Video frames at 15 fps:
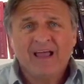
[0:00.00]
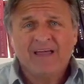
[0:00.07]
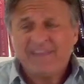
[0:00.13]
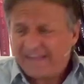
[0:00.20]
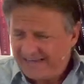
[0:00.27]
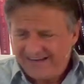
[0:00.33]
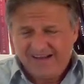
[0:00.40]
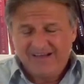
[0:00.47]

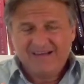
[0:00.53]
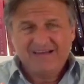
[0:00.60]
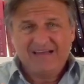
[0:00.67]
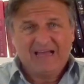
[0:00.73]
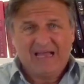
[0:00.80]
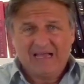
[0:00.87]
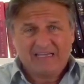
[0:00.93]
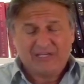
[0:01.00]

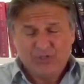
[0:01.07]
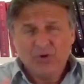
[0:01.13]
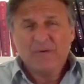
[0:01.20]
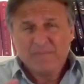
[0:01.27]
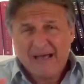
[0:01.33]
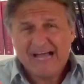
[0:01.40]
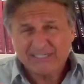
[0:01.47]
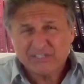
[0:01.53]
Can you
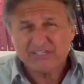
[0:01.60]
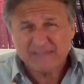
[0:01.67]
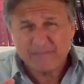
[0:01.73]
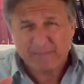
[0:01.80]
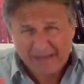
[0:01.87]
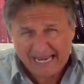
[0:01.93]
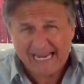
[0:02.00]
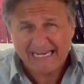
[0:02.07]
imagine the
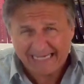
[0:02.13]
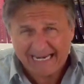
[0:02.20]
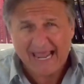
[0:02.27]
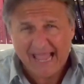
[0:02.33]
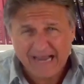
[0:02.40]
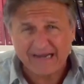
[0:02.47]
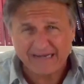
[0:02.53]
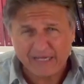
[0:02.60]
pain and
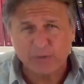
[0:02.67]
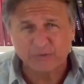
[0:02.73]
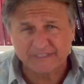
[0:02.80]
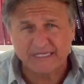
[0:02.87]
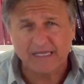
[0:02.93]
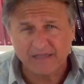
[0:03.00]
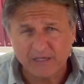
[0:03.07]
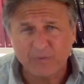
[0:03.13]
agony he
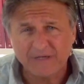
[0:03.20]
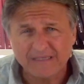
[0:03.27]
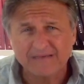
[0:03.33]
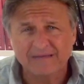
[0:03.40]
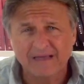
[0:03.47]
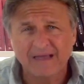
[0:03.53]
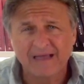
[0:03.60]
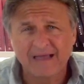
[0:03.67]
was dealing with?